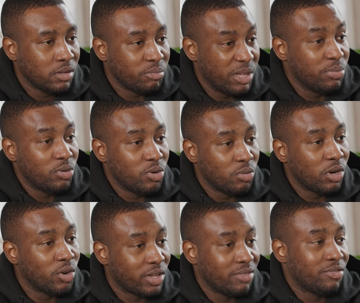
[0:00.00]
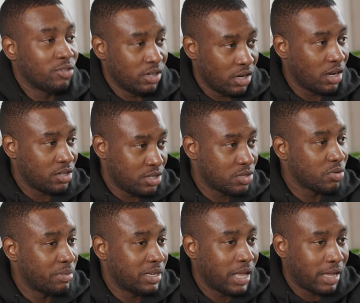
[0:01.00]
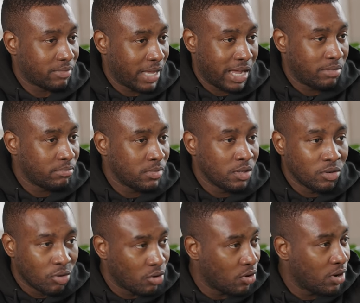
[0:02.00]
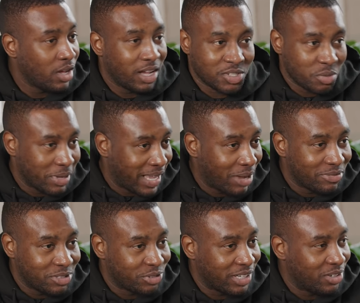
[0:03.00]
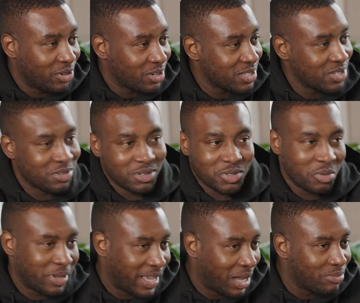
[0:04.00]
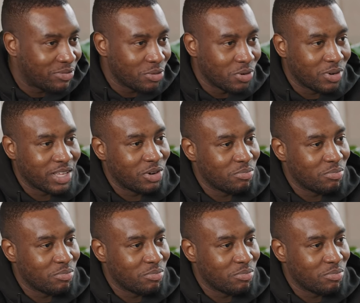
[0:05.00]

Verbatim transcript: people who are looking for a large swimming cap or a swimming cap for dreadlocks or a swimming cap for,